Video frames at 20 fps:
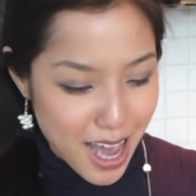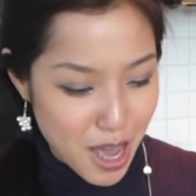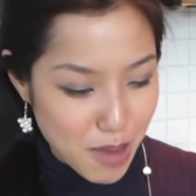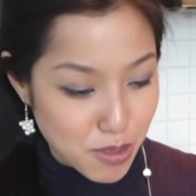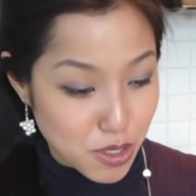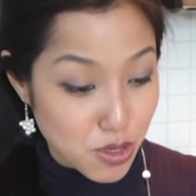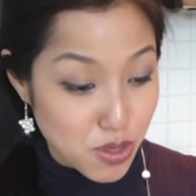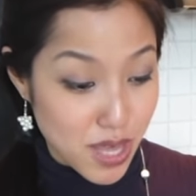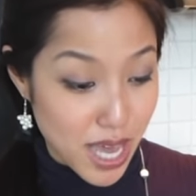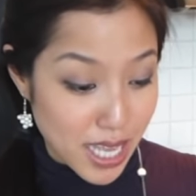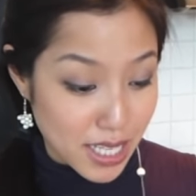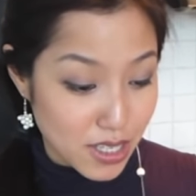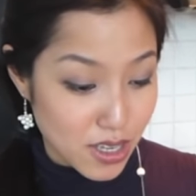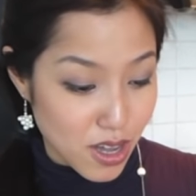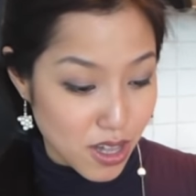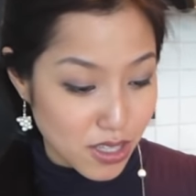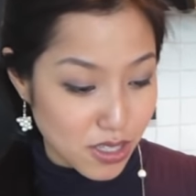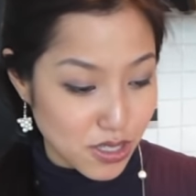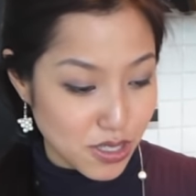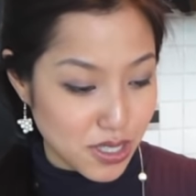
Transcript: So that's all our